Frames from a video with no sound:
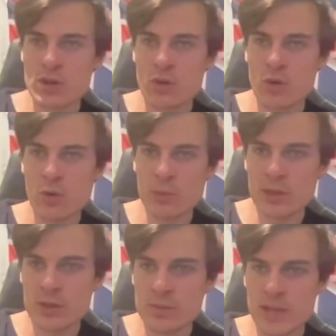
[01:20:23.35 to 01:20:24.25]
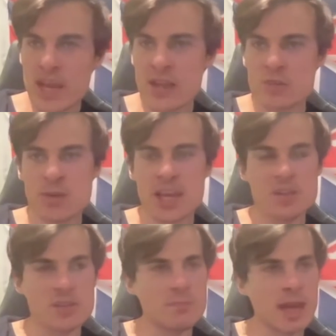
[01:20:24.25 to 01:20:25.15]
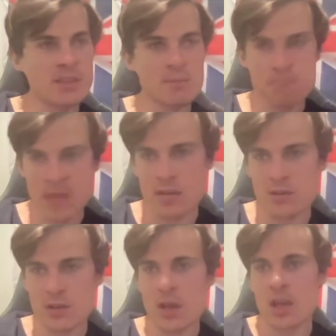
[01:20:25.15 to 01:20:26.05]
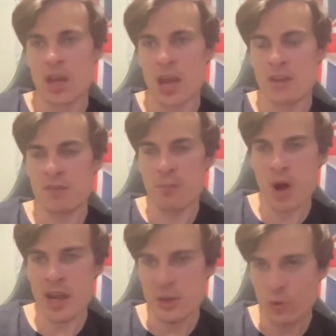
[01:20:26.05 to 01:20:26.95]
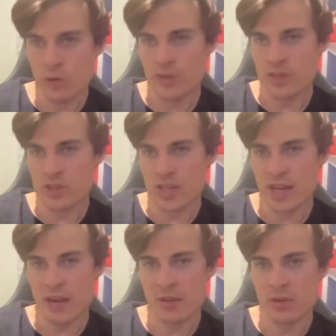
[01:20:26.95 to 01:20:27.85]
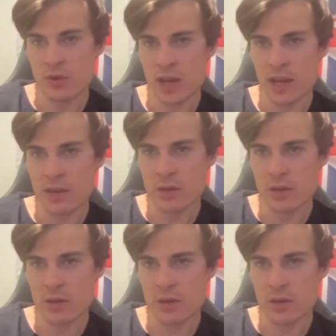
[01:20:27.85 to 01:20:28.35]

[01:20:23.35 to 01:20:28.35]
all, because BHP just makes a mint out of mining all of this shit out of the ground.